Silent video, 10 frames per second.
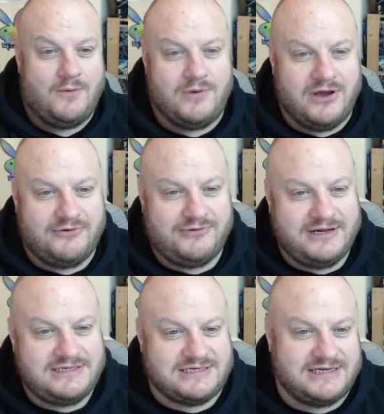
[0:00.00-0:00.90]
We are
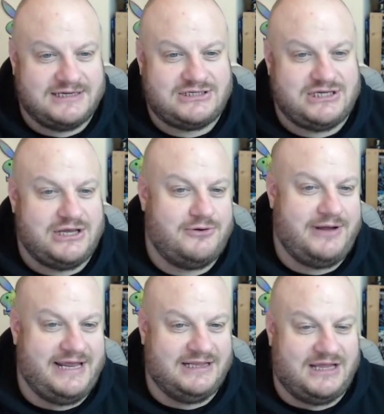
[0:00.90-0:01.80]
writing to
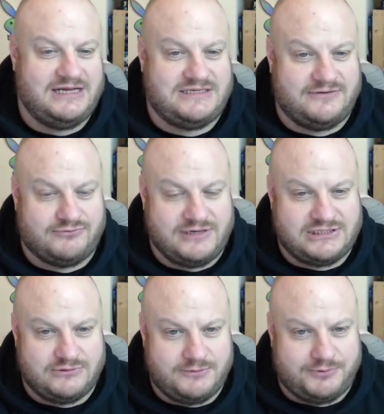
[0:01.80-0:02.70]
you in light of the
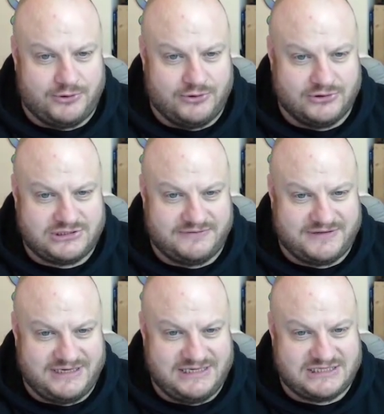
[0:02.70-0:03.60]
recent reports of
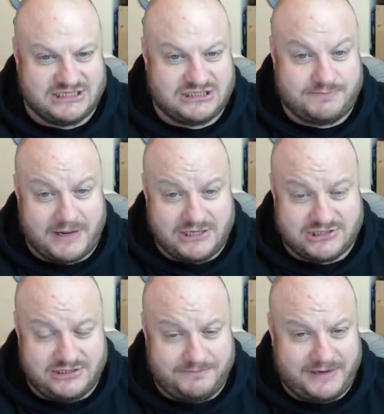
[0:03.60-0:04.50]
the
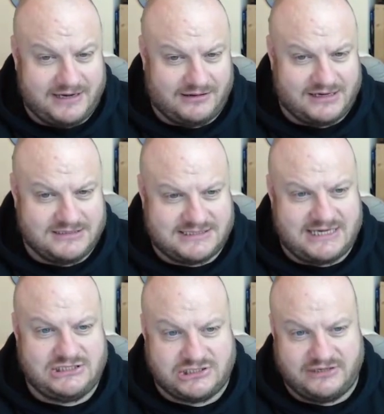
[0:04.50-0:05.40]
suspension and
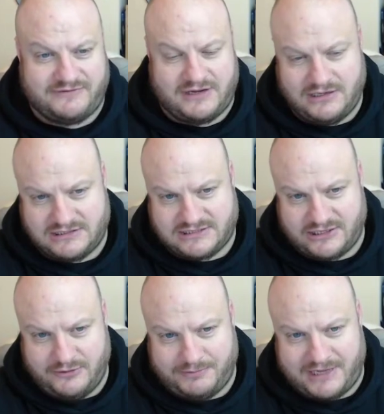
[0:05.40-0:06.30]
penalisation of a
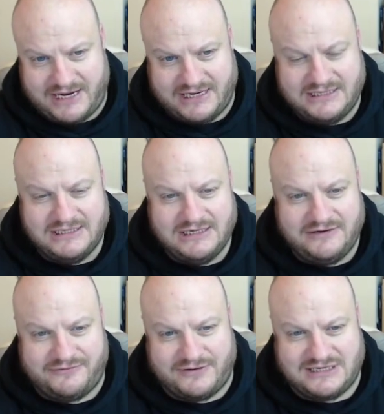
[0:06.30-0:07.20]
Hearthstone player
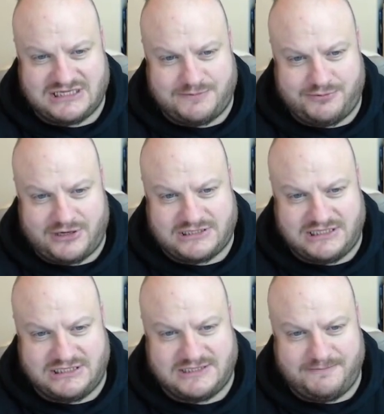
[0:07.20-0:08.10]
for
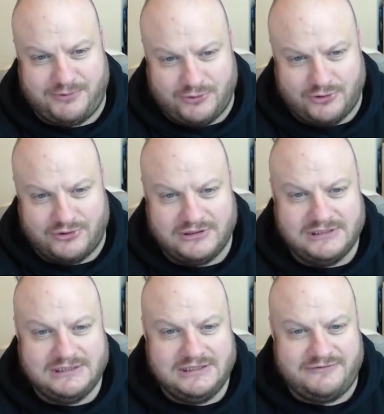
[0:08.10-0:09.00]
expressing support
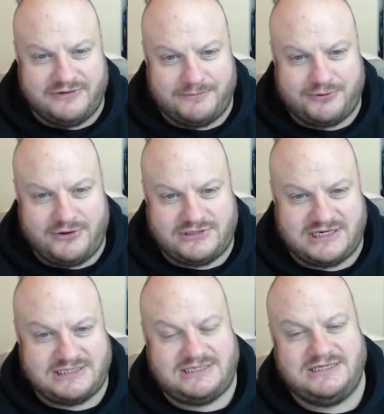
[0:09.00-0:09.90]
for the
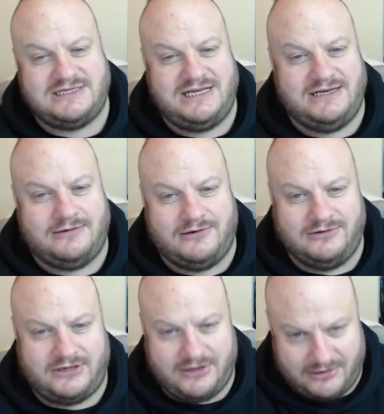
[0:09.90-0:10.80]
protesters in
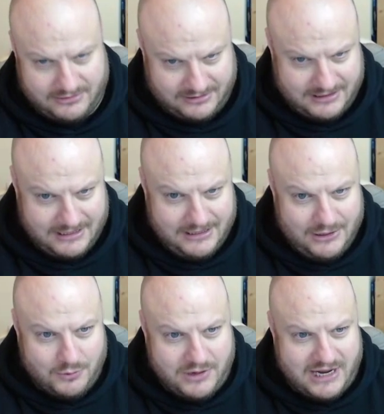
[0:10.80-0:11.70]
Hong Kong
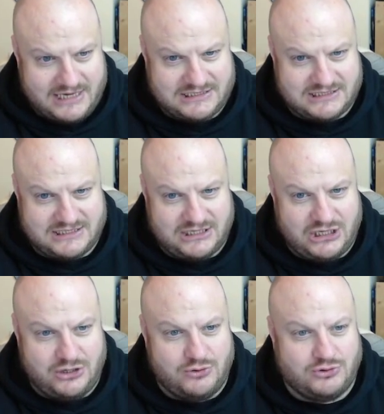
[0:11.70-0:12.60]
we ask
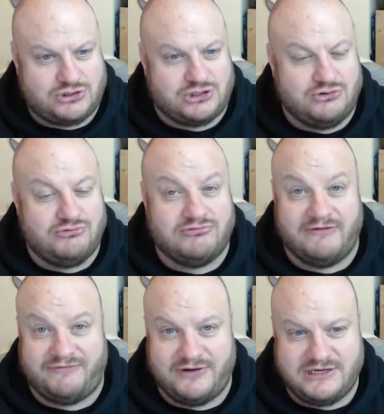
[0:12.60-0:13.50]
you to
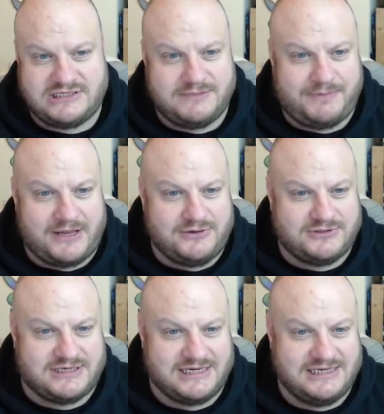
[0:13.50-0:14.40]
reverse the
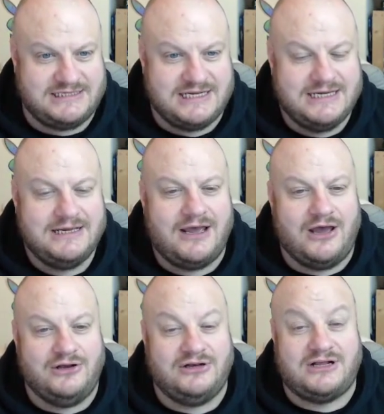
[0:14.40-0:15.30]
penalties
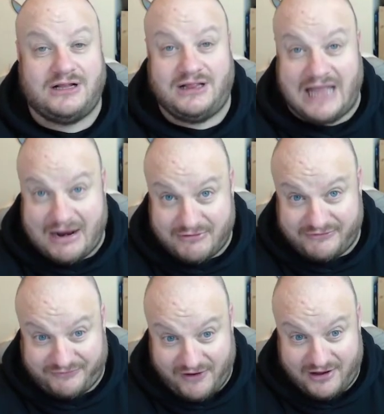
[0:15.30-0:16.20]
and
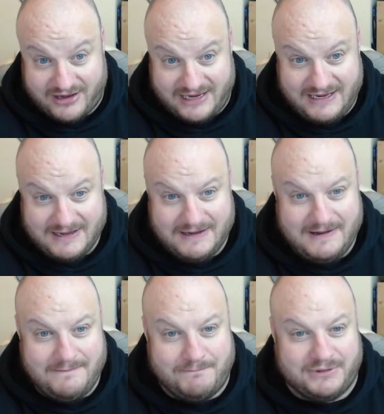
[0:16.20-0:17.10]
clarify
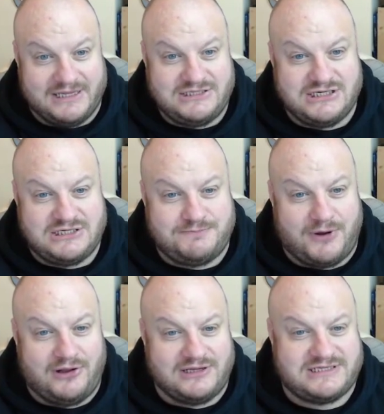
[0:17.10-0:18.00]
Blizzard's
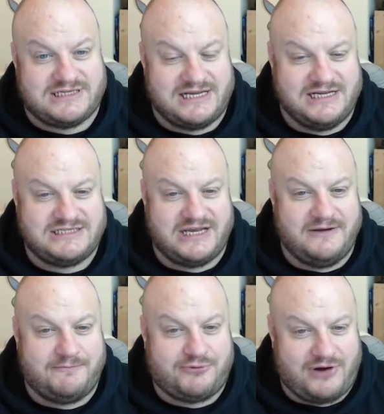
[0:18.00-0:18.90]
policies
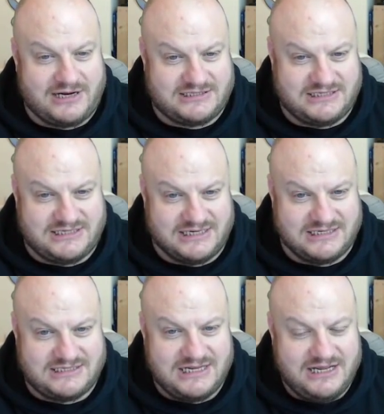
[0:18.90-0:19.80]
and
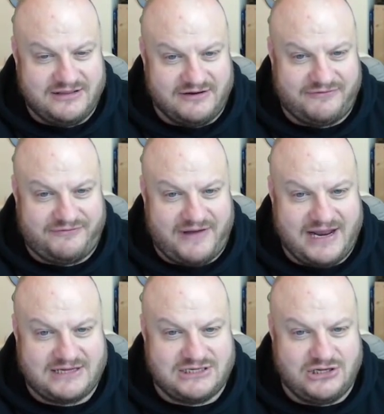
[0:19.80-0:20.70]
practices that
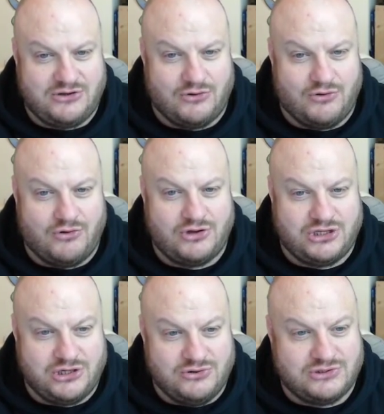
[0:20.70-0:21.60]
affect your
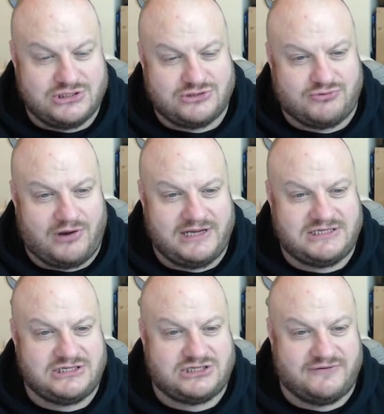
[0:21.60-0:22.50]
users'
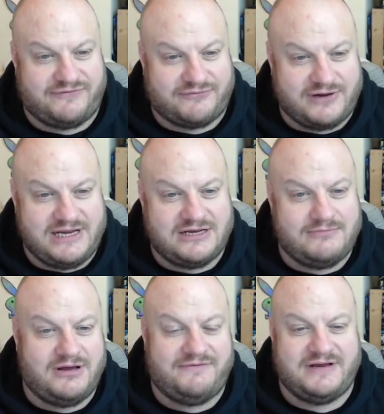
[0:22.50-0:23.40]
right to
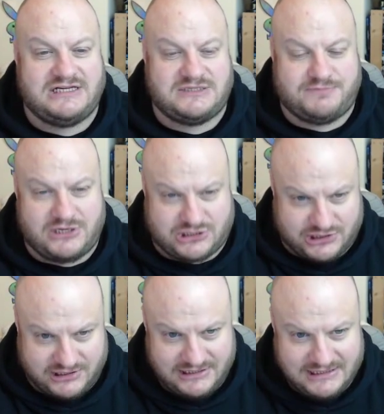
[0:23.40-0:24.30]
freedom of
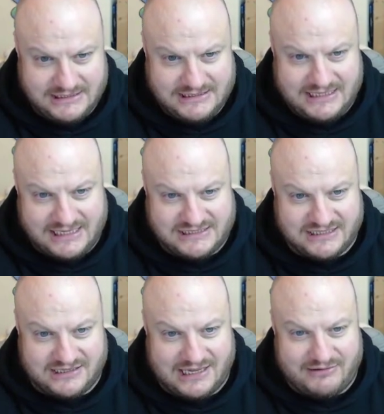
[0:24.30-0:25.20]
expression and
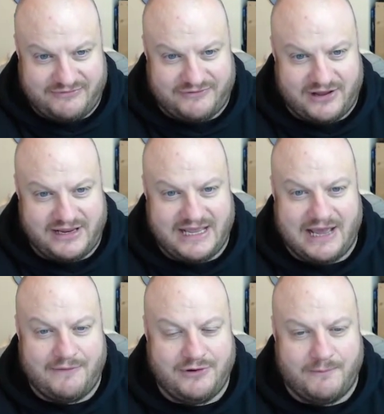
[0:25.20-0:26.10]
to clarify
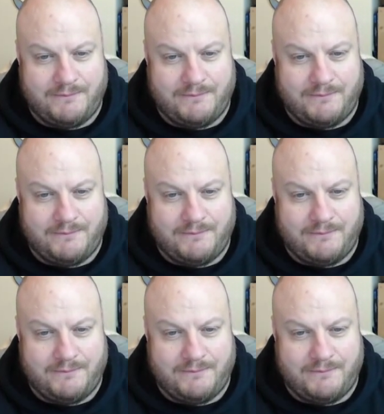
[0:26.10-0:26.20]
how your